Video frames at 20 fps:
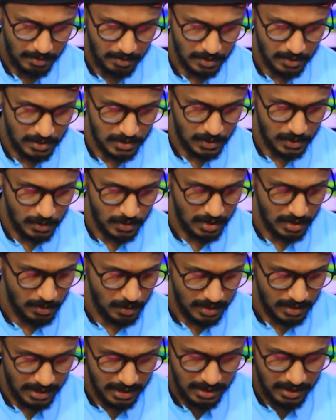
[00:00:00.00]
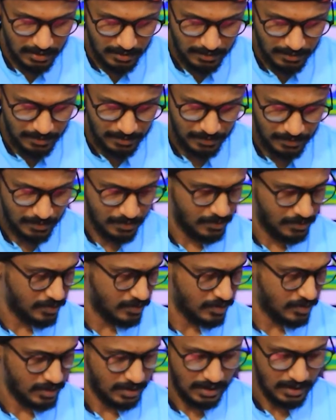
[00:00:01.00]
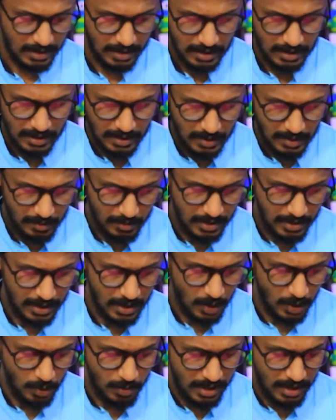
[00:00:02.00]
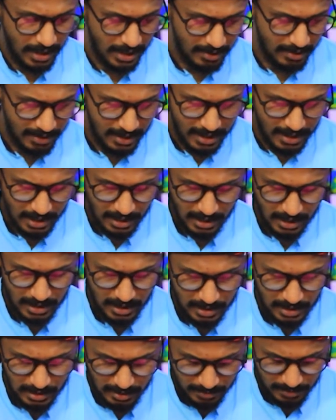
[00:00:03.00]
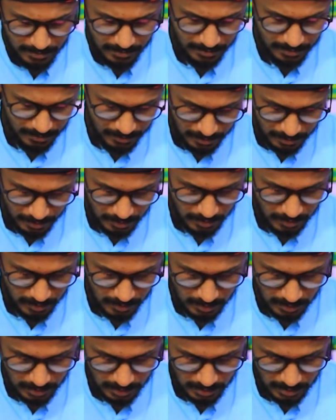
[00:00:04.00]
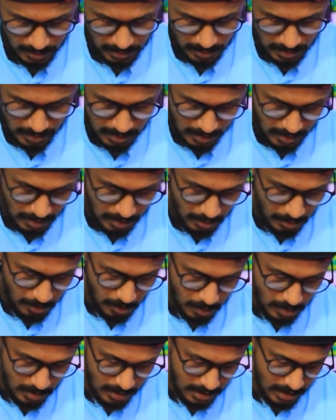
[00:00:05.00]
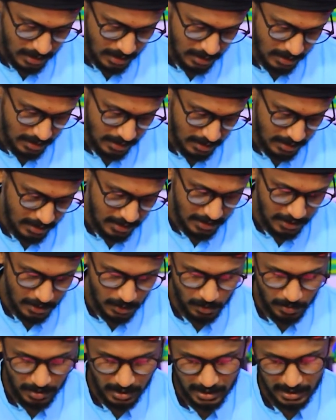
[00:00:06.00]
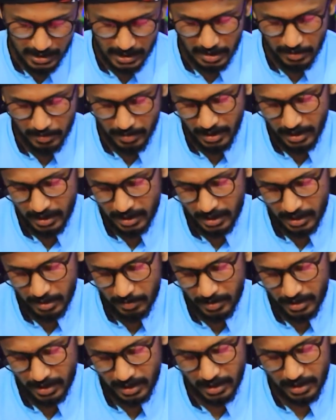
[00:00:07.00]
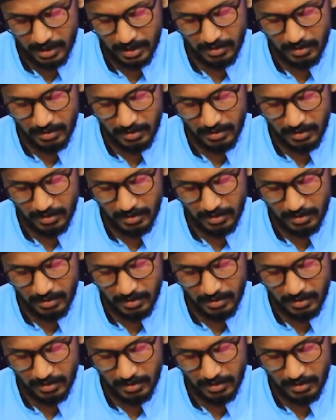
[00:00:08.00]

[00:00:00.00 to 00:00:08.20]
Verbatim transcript: I have taken it in two different colors now I'm going to use this paper I'm